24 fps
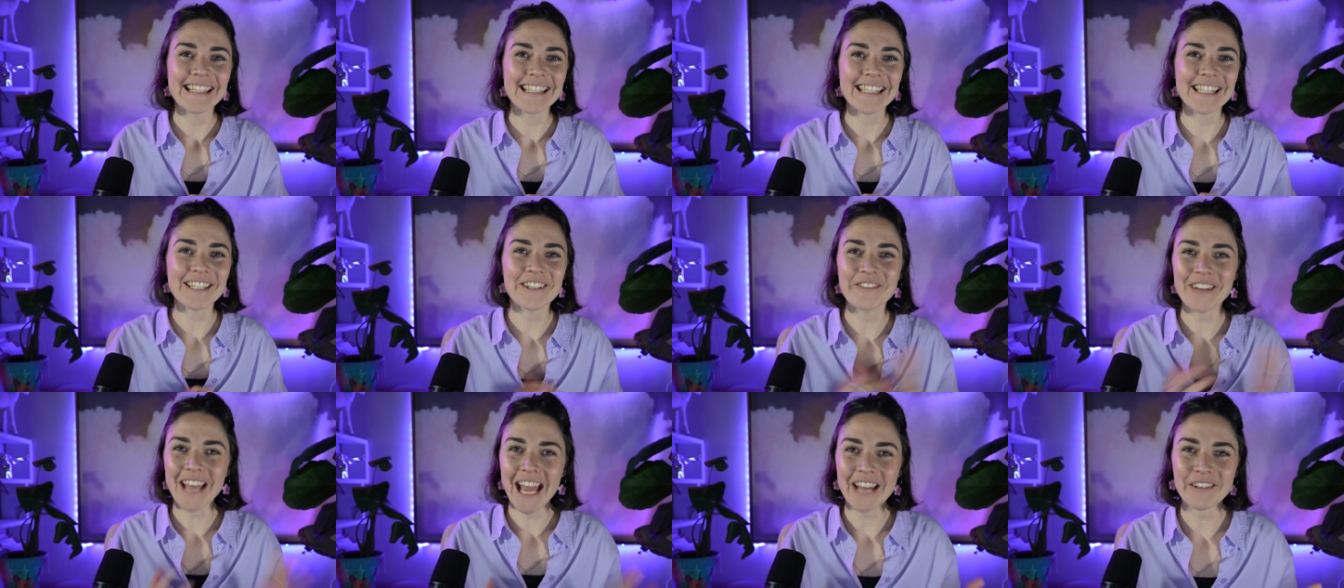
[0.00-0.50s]

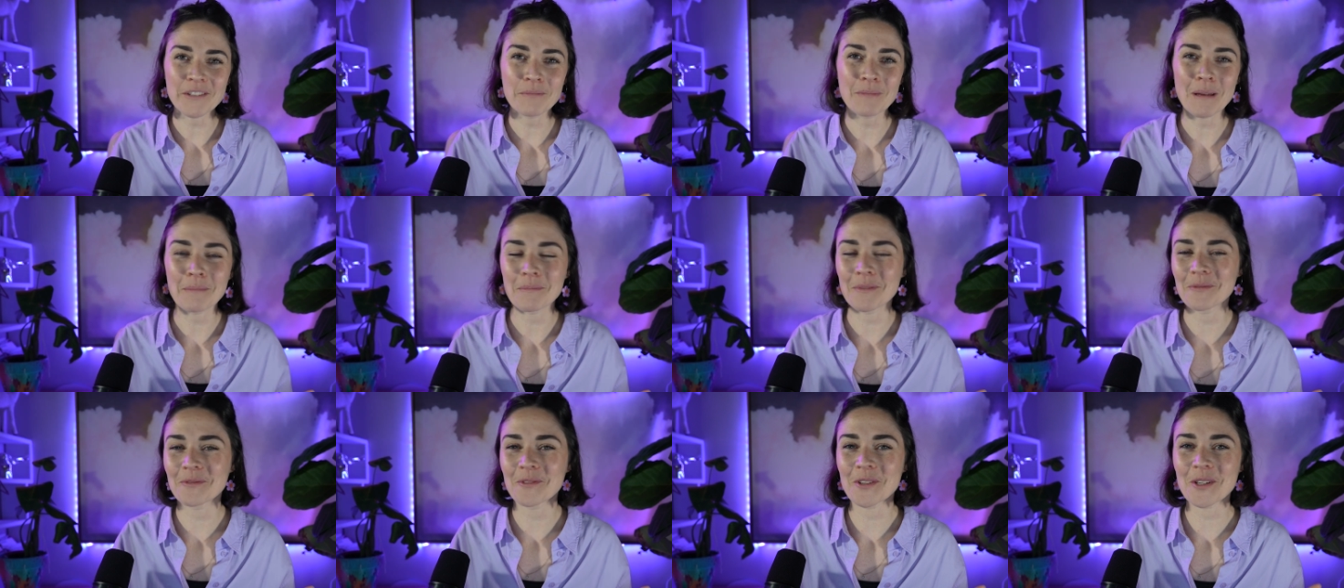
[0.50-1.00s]
So if we haven't
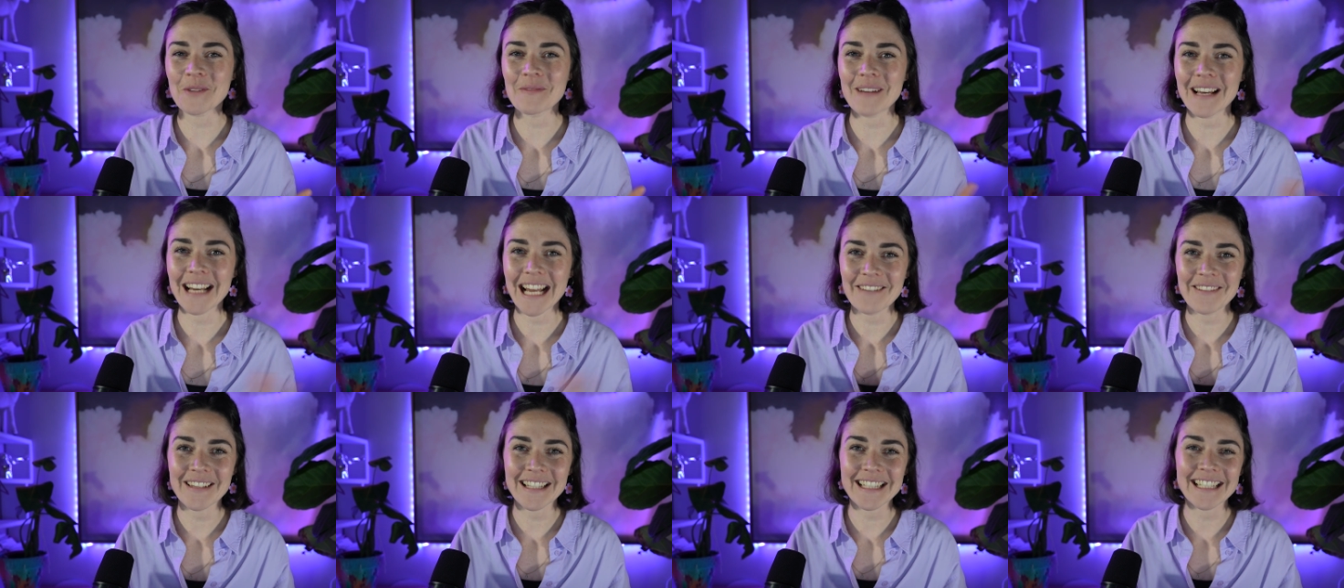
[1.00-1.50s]
met before, my
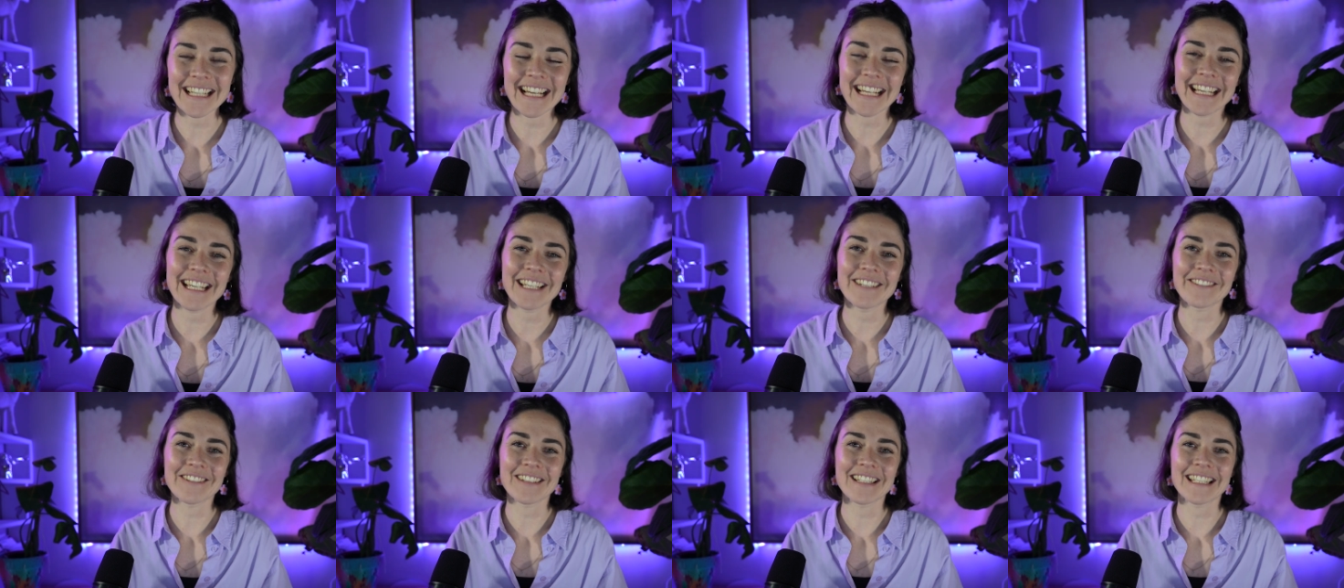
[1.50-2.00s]
name is
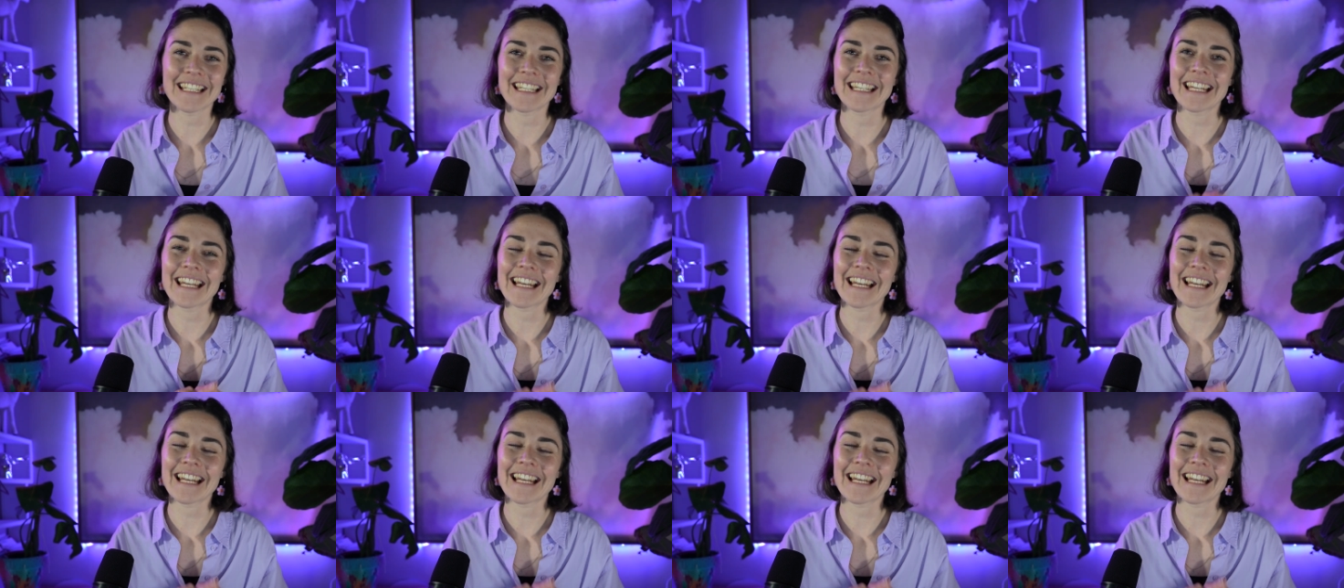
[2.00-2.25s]
Jacqui Naunton,